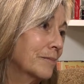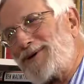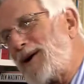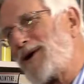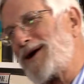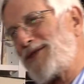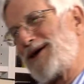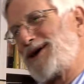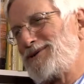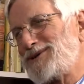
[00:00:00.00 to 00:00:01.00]
I want to
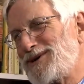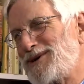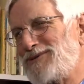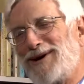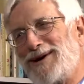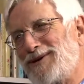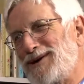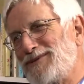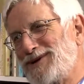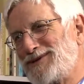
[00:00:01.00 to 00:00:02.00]
thank you so very,
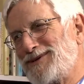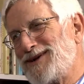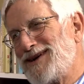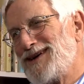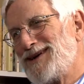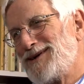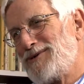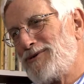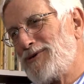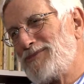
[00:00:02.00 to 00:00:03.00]
very much for
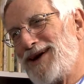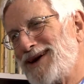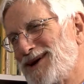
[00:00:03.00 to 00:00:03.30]
for being